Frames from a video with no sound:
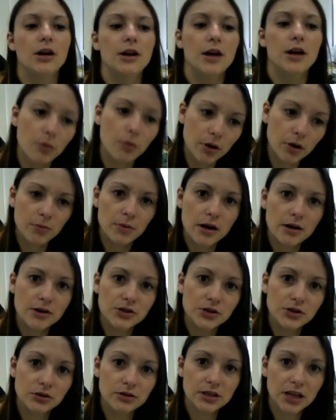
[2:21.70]
Now what about
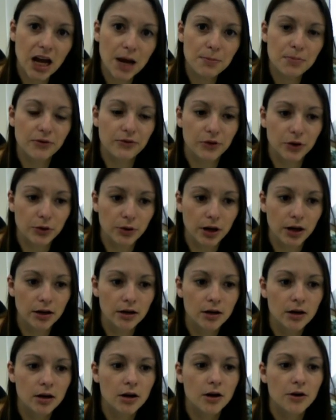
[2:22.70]
a certain type of unit
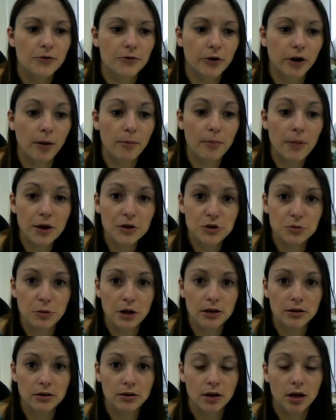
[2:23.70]
for a
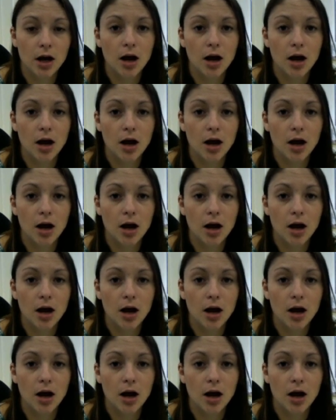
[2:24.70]
measurement,